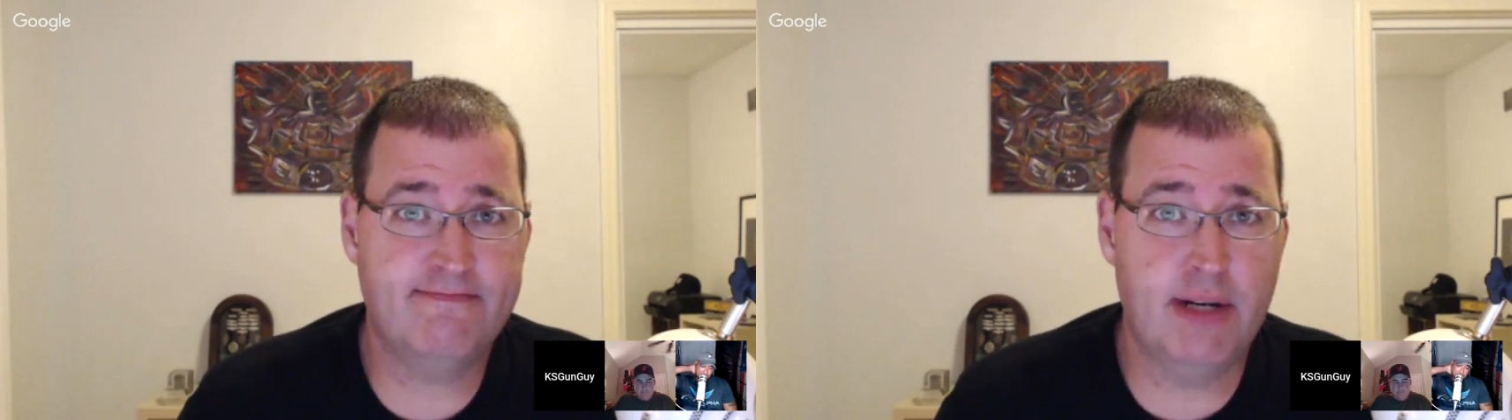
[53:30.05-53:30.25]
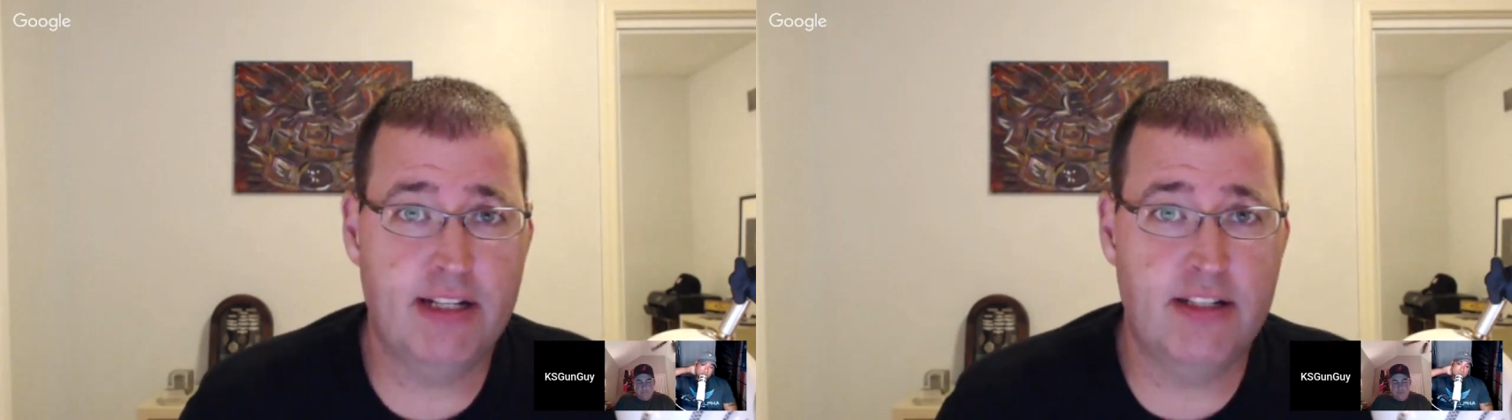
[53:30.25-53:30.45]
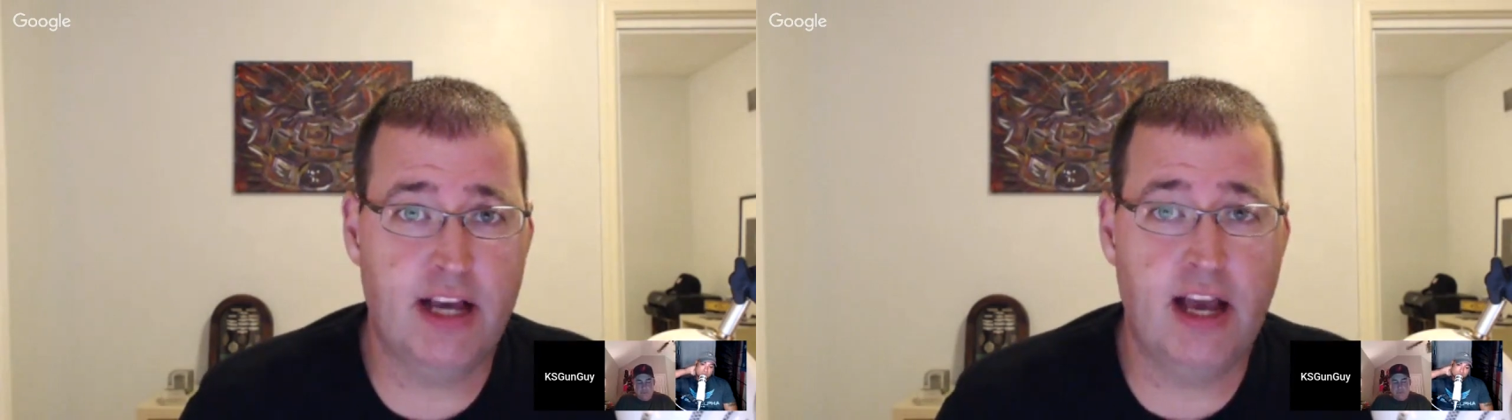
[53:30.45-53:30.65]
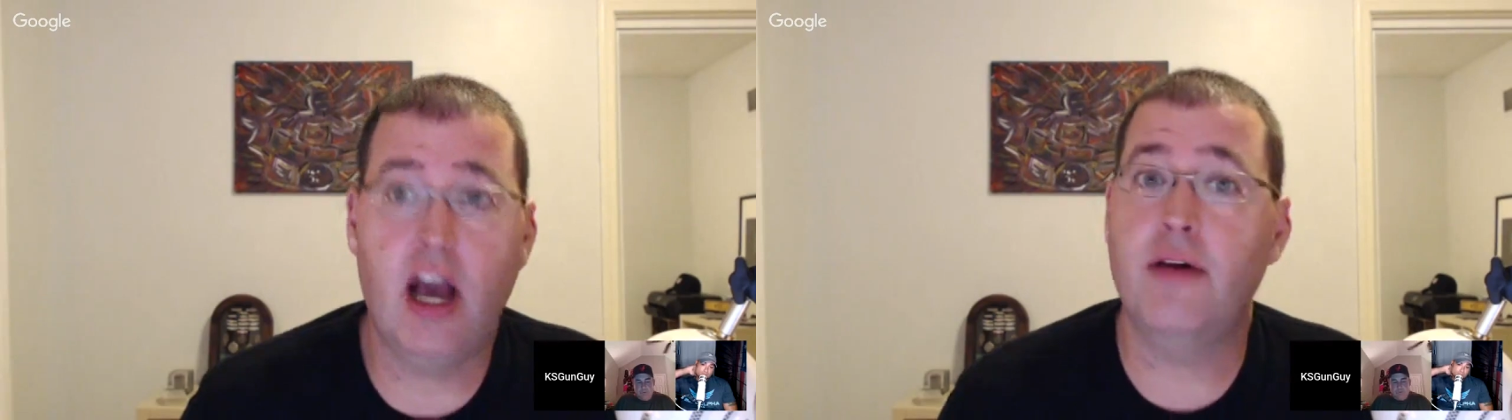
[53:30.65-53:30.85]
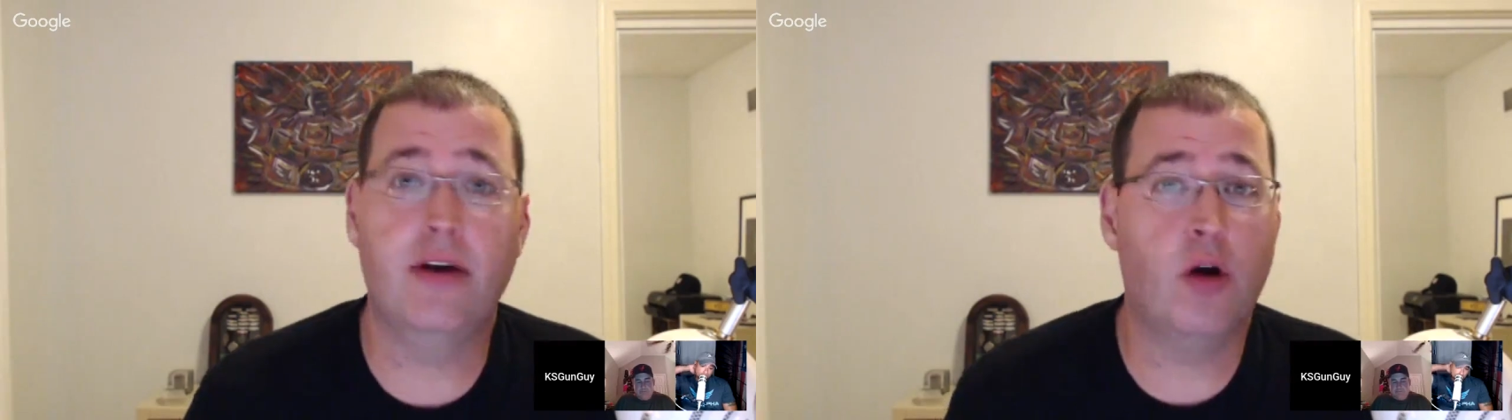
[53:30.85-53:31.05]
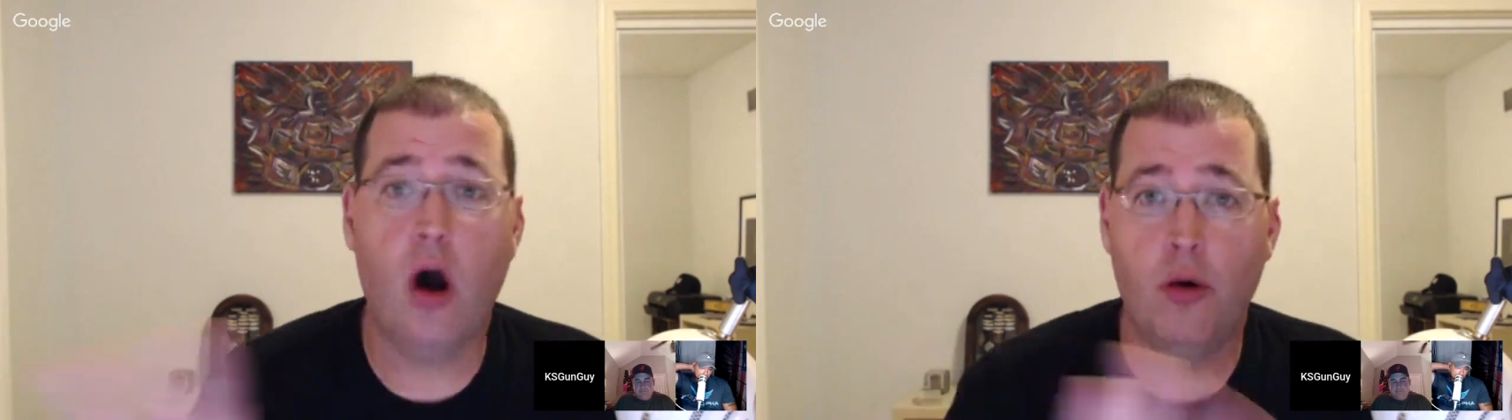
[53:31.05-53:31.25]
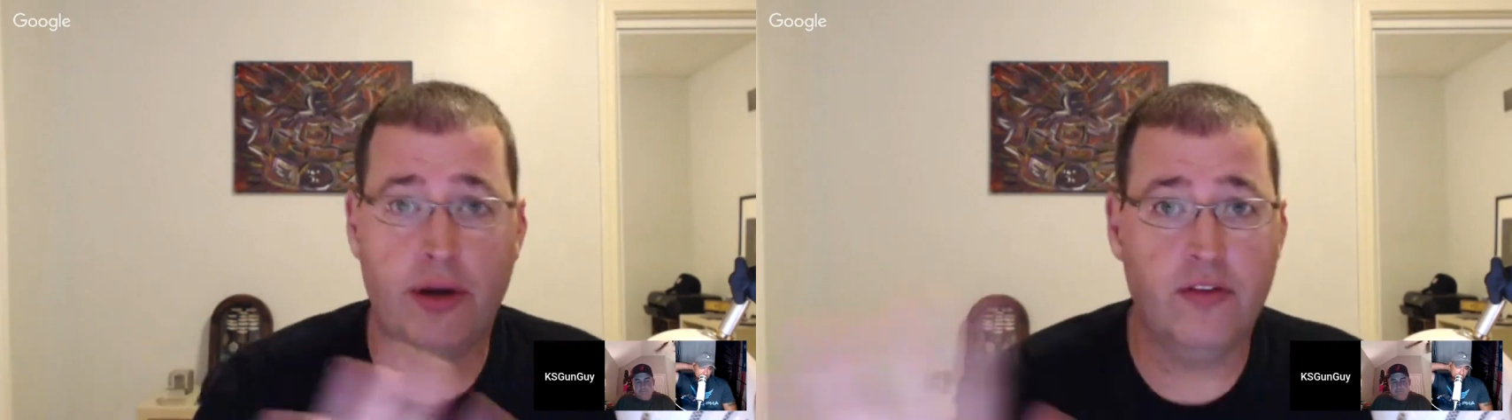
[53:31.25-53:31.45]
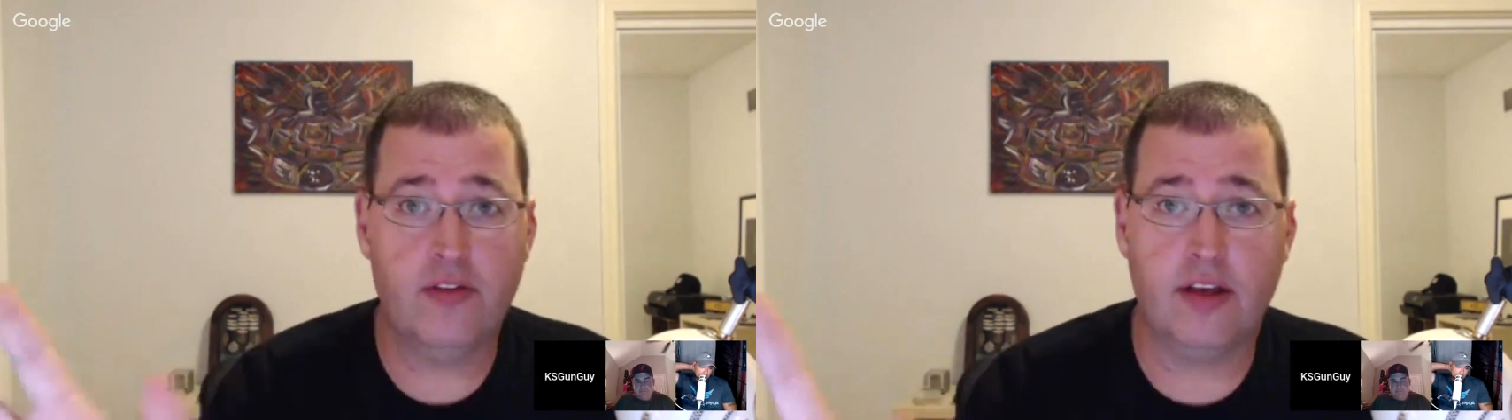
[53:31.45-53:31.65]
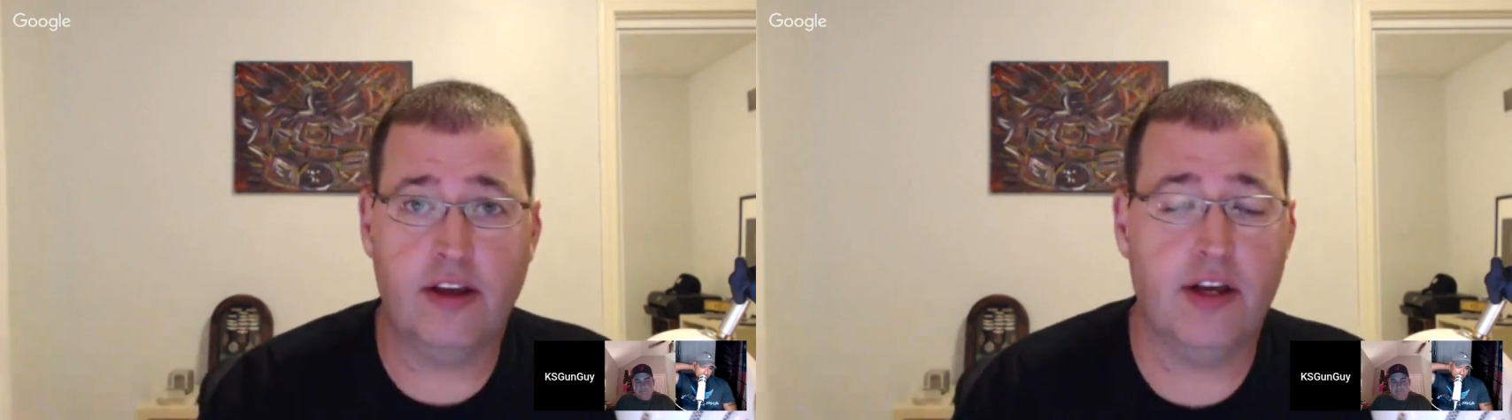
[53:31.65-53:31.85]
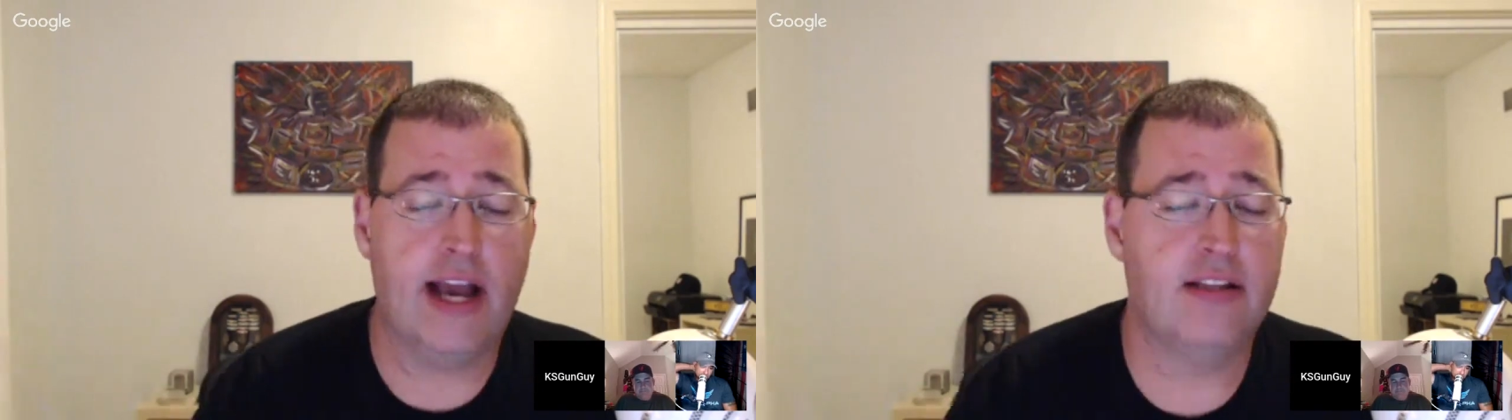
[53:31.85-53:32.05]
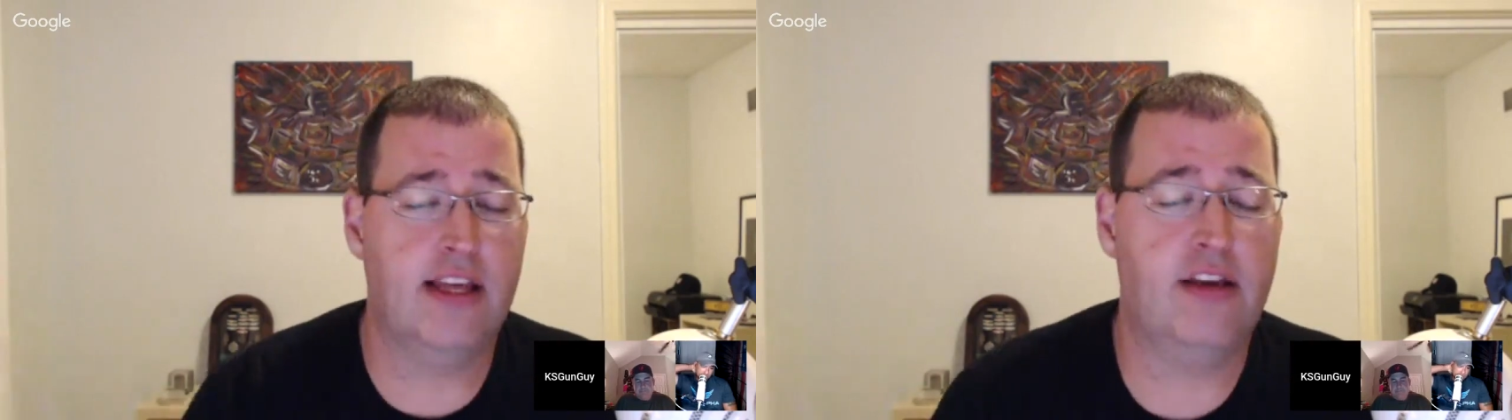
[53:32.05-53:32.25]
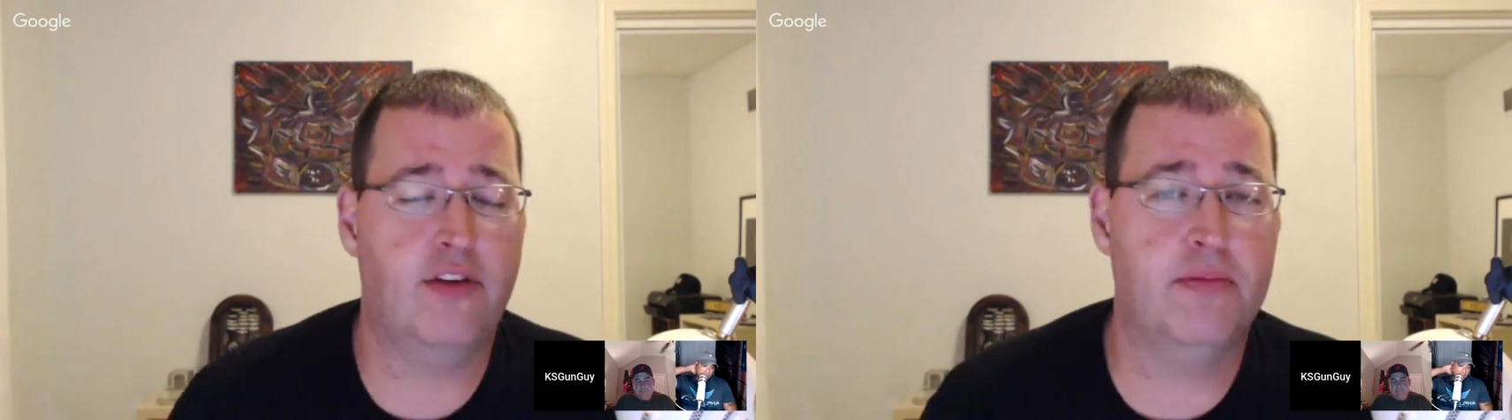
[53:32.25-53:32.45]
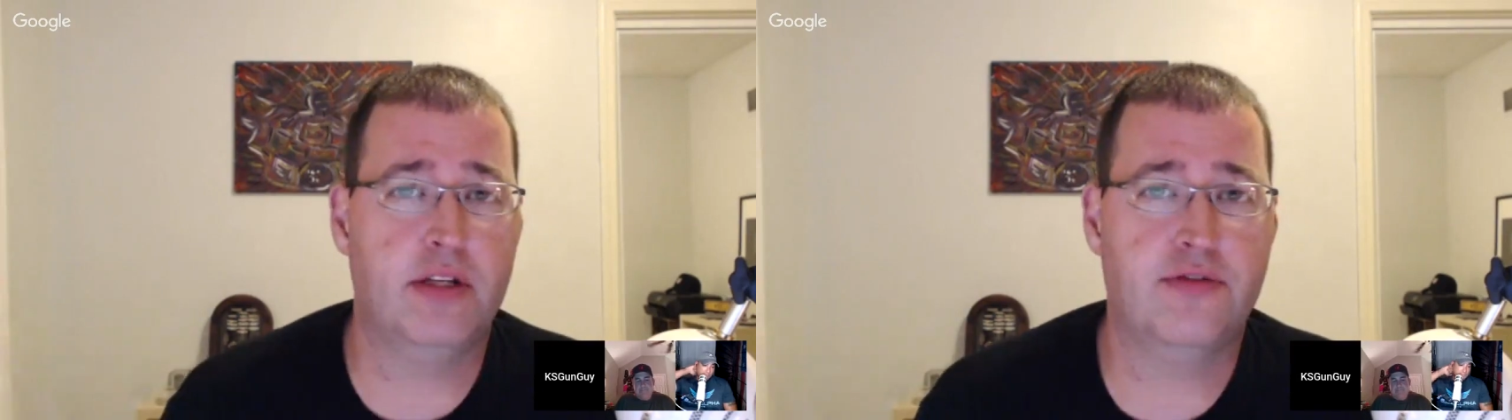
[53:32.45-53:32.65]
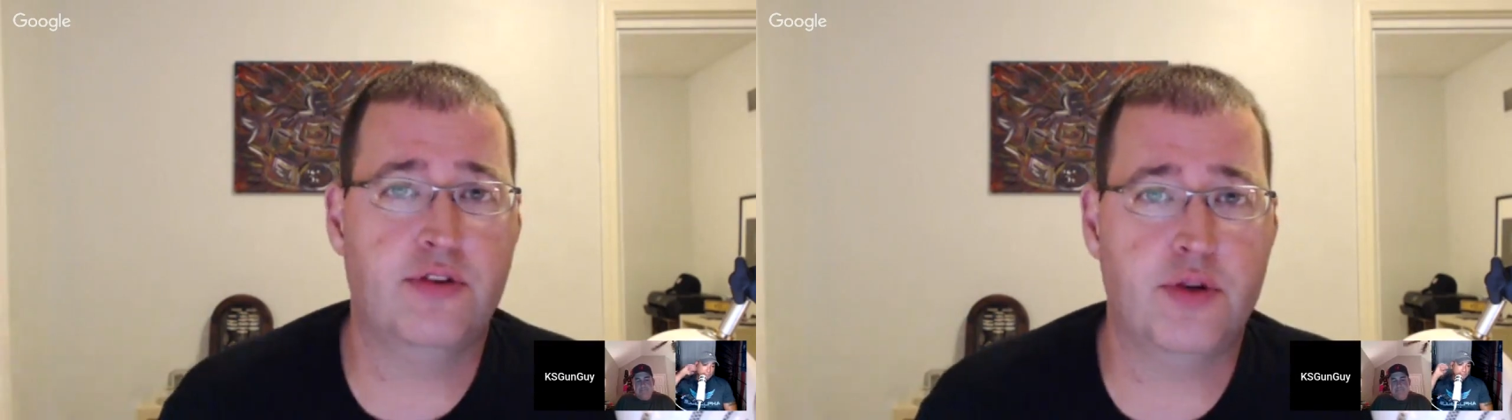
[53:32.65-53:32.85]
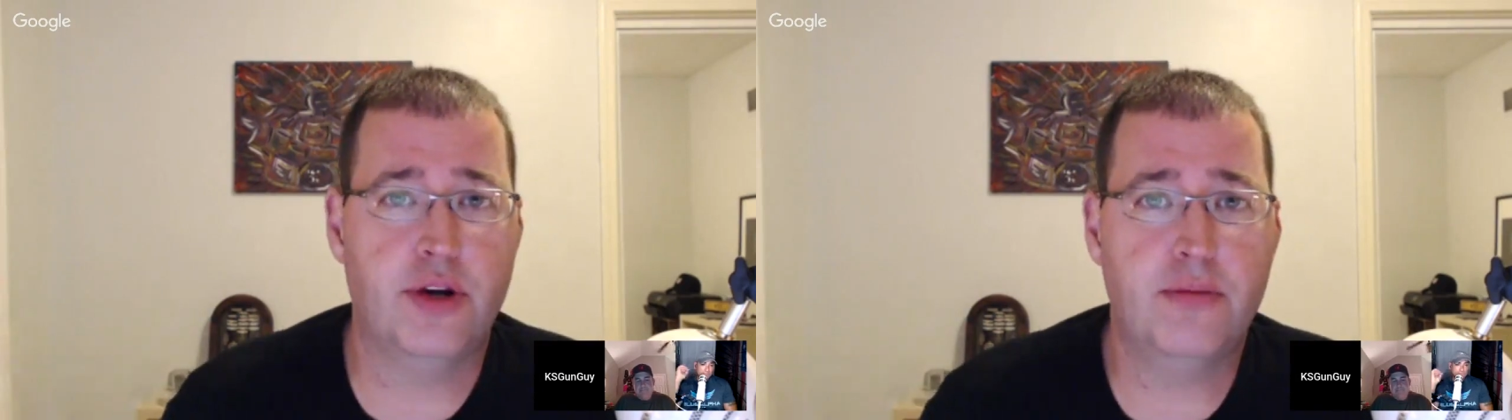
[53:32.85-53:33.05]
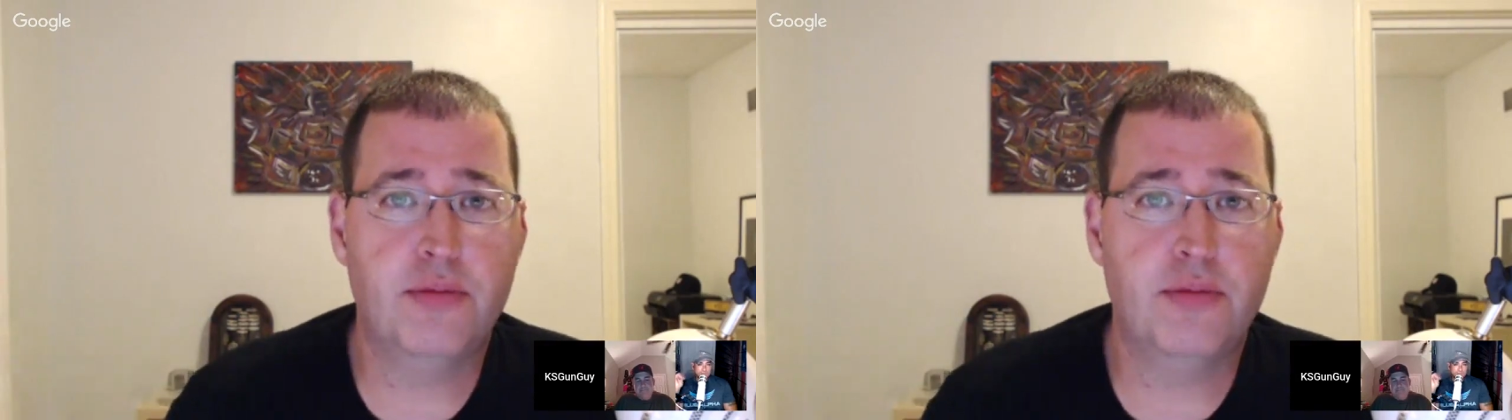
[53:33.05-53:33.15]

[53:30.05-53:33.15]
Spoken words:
But I always, you guys, thank you very much for joining.